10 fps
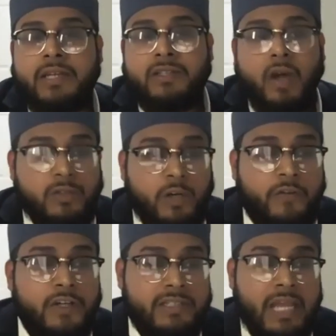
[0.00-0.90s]
It's also a
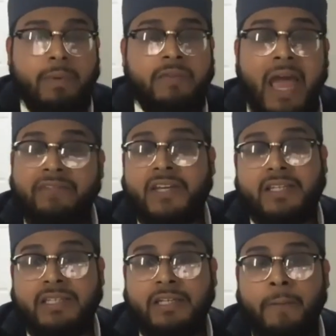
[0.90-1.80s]
first step of
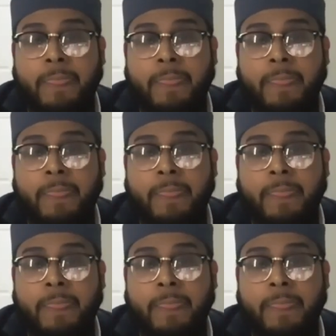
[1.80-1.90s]
advocacy.